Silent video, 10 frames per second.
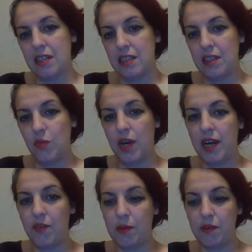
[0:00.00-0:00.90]
And the one
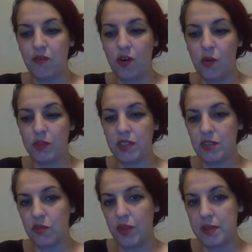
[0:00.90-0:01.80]
I read before was in
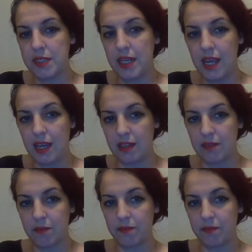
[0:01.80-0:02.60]
2008.